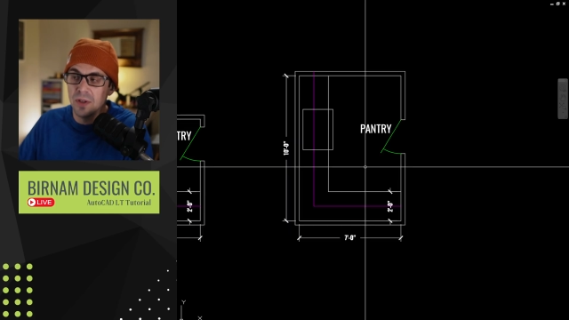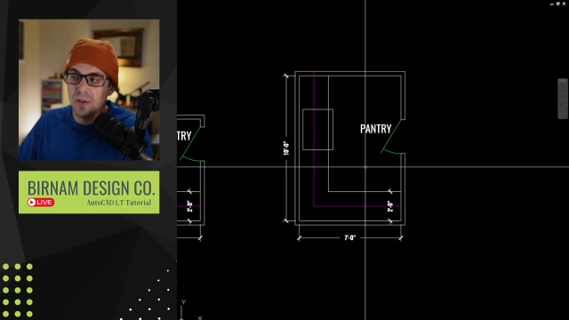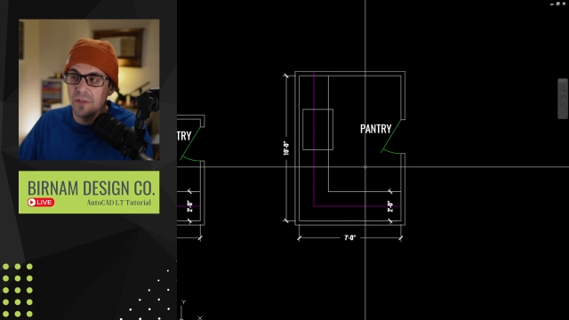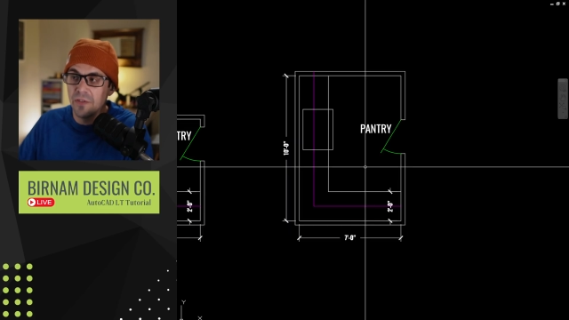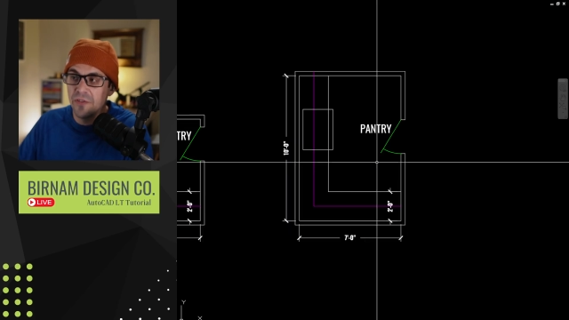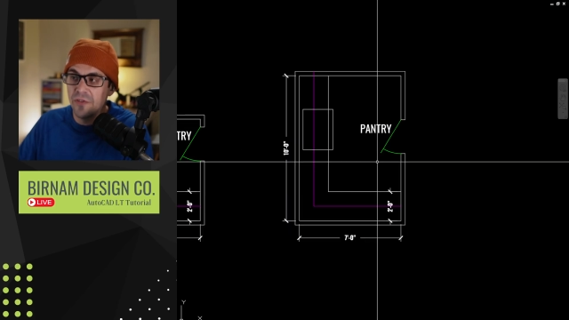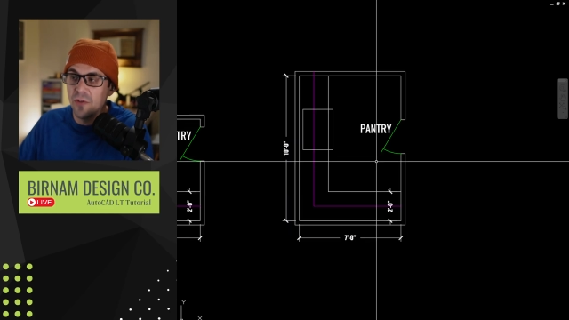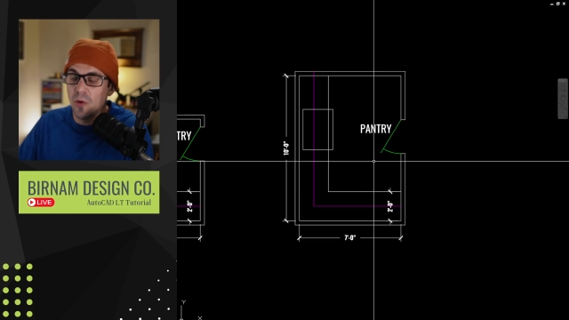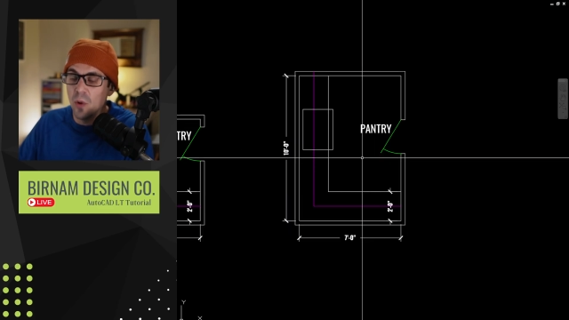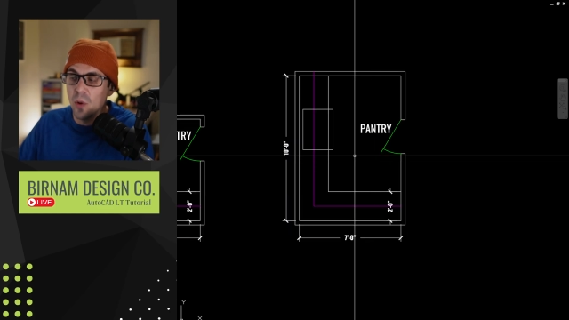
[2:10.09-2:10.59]

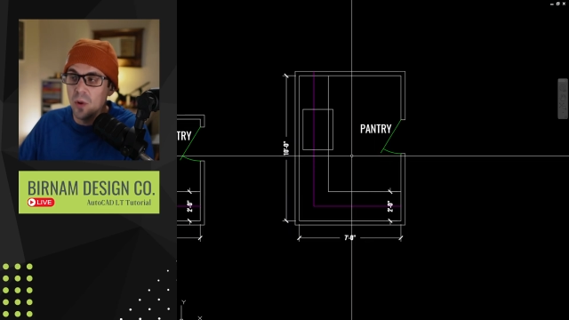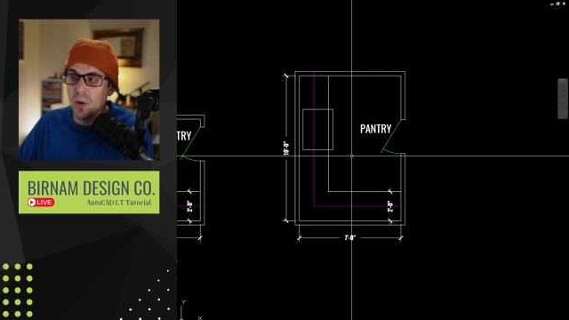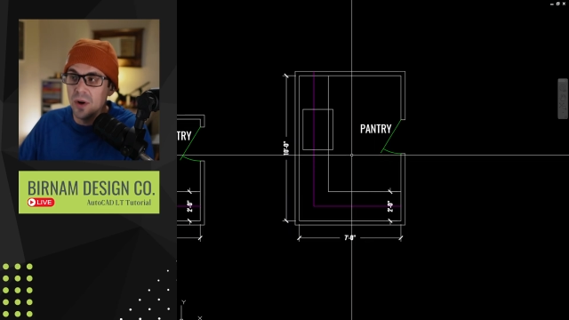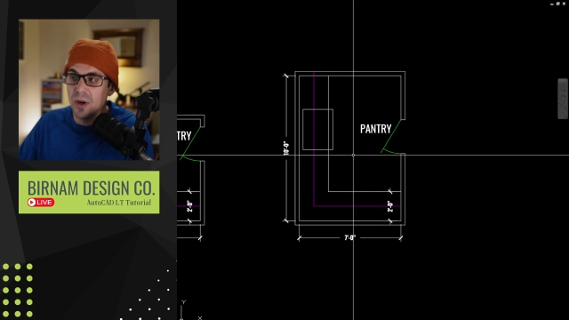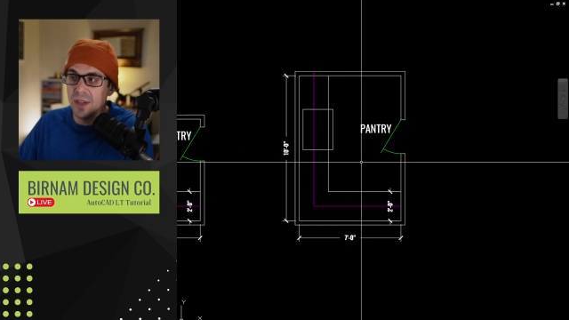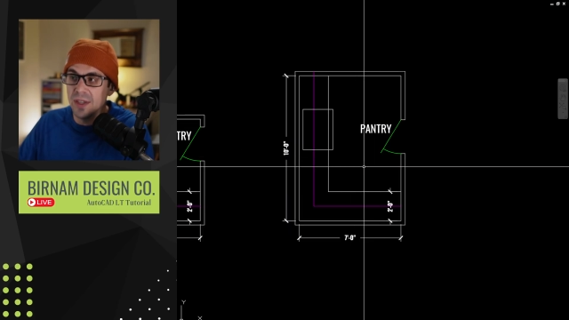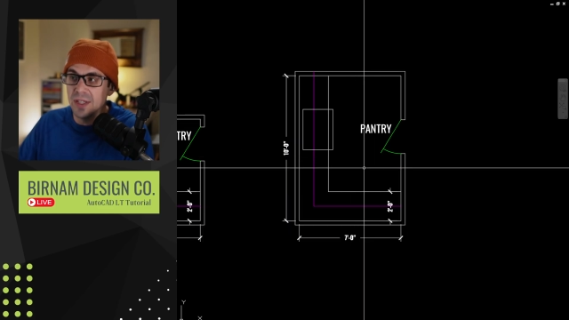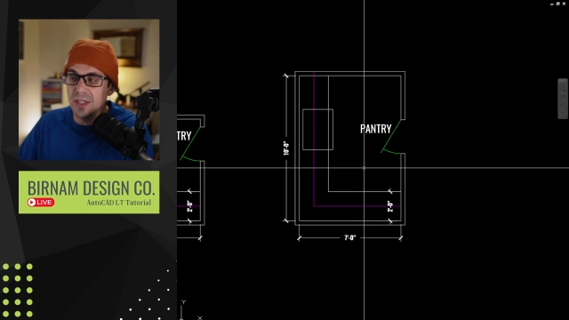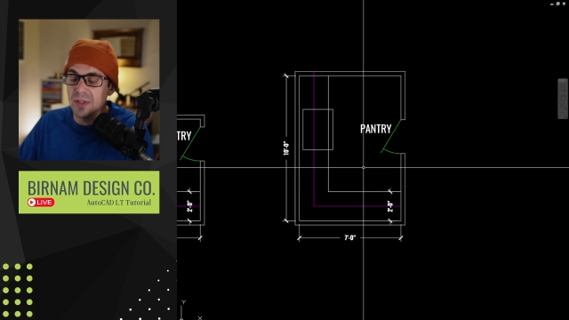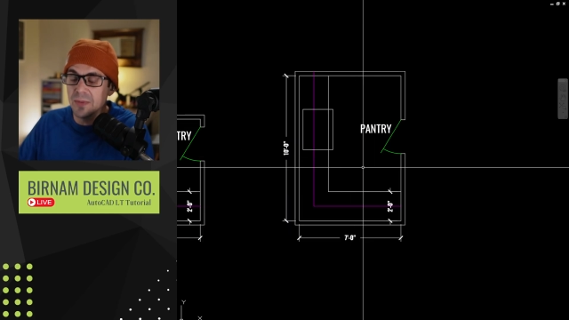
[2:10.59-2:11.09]
for
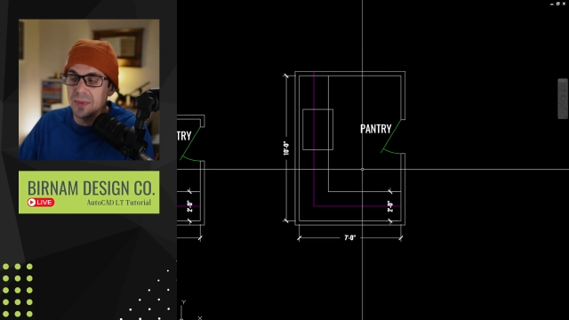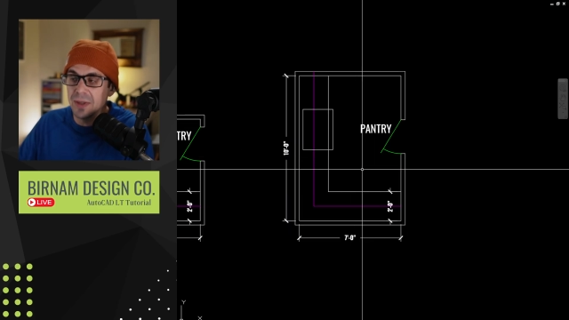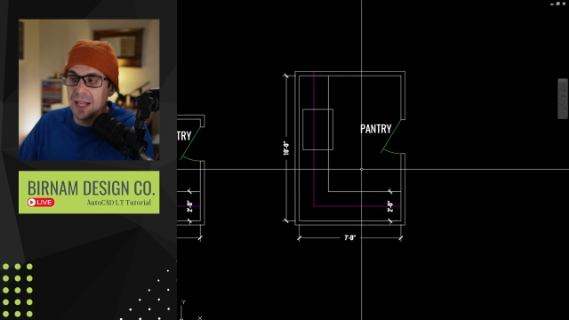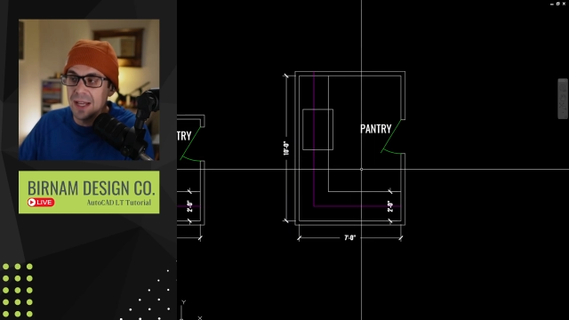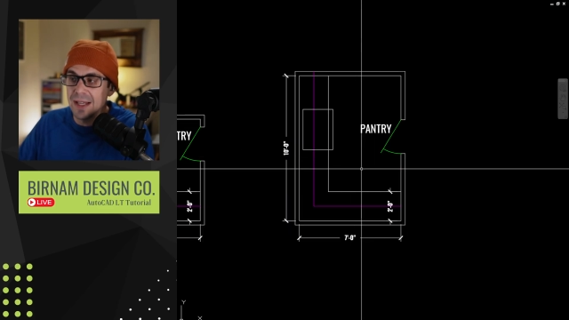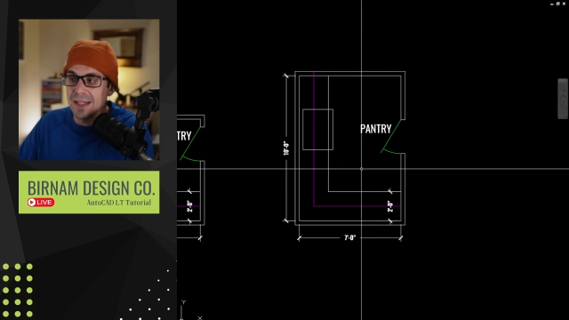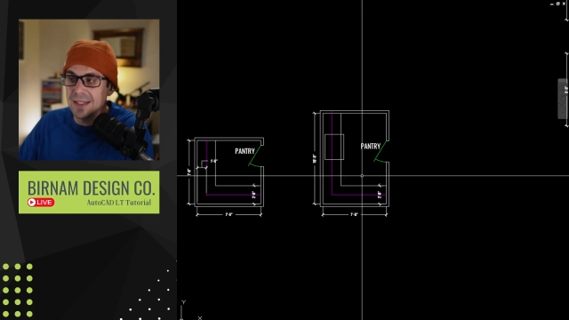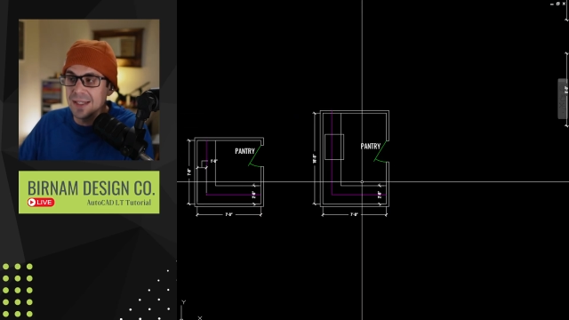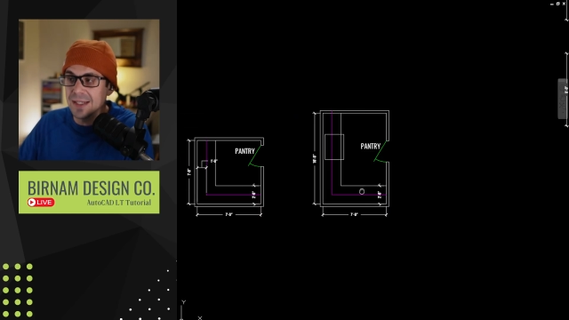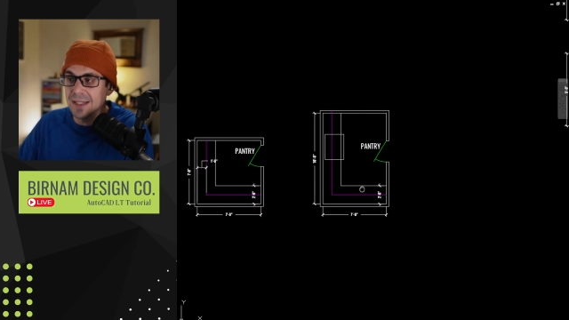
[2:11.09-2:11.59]
these
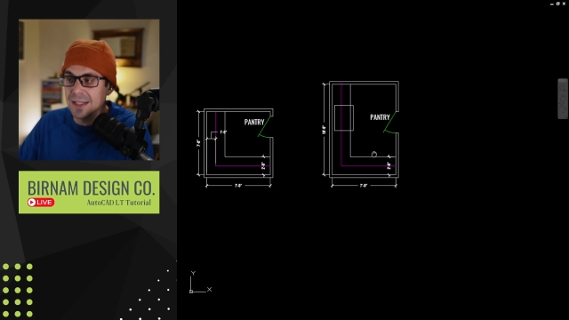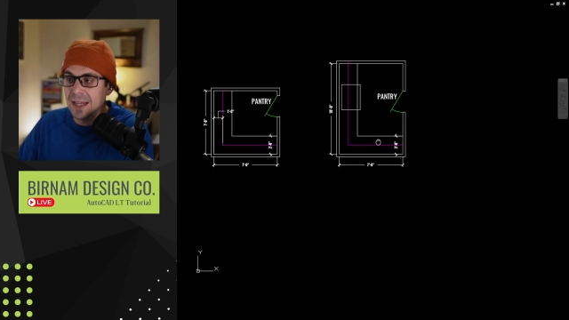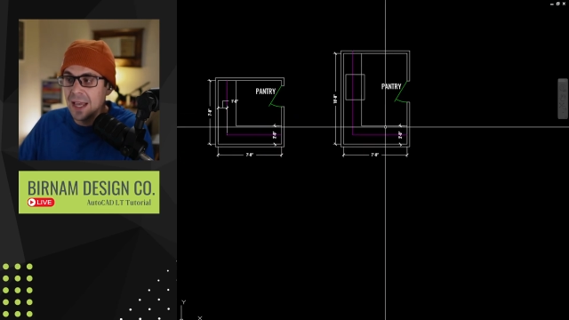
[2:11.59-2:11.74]
appliances.